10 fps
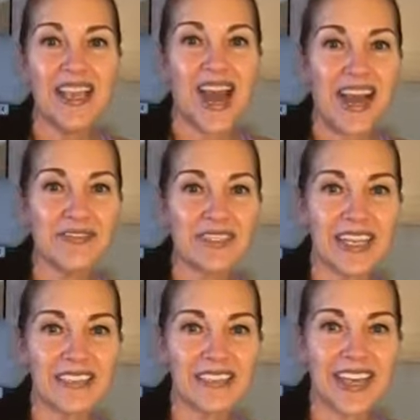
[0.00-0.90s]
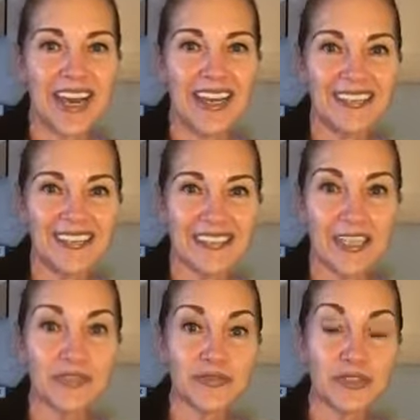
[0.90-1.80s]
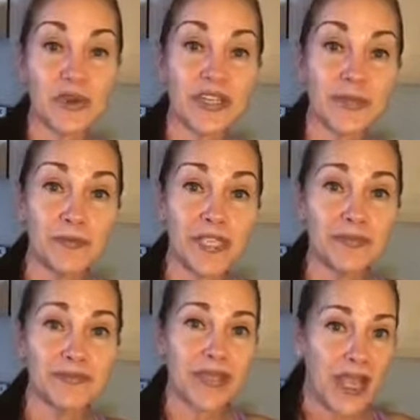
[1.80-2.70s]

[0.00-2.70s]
Hi, Vanessa. Thanks for joining me.